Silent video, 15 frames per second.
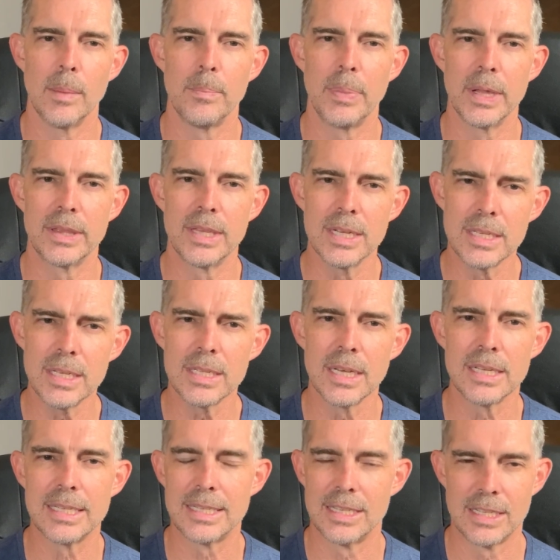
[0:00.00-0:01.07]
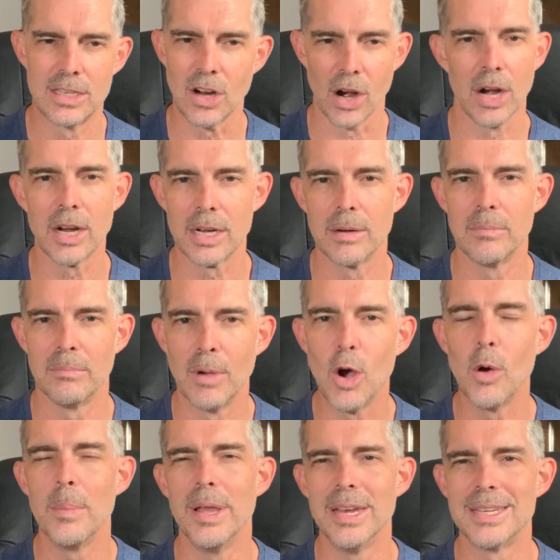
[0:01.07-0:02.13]
But this is a dark
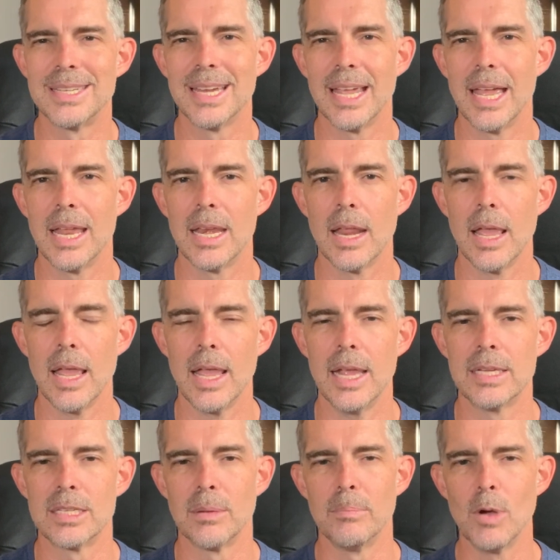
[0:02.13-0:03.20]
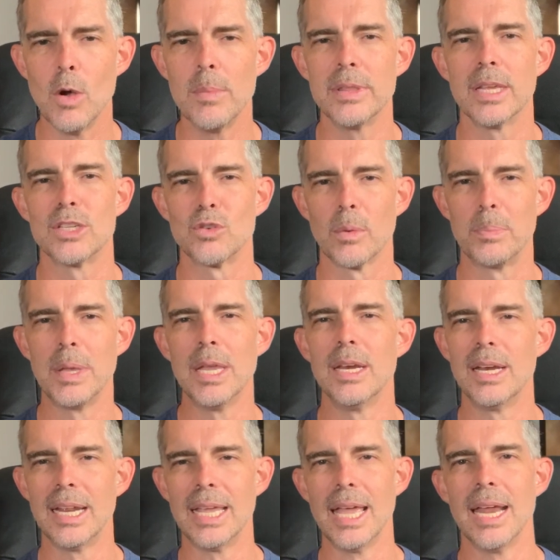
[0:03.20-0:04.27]
moment, and it's a moment that's
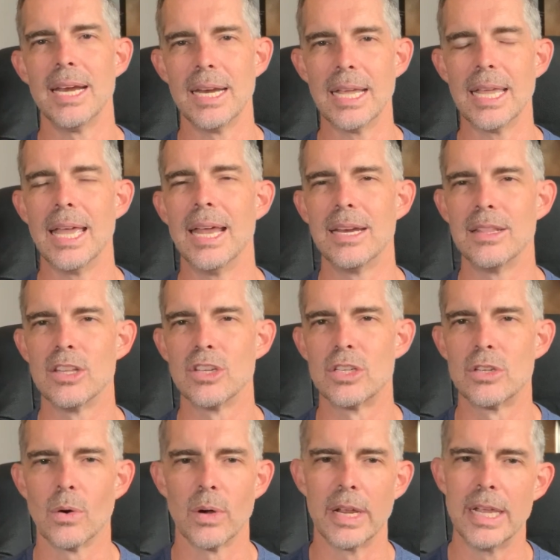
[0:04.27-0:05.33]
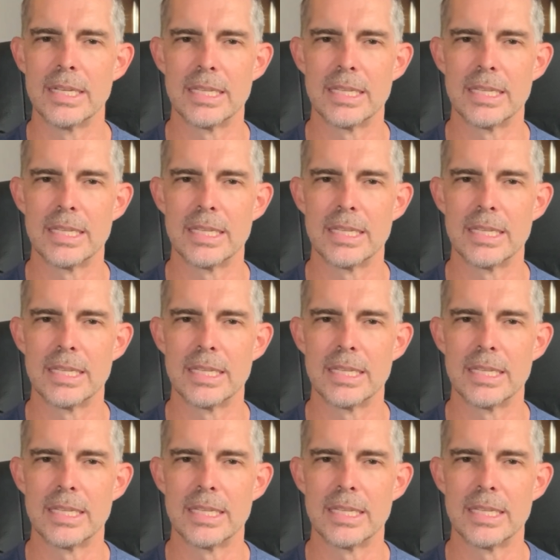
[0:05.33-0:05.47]
repeated again and again in the story.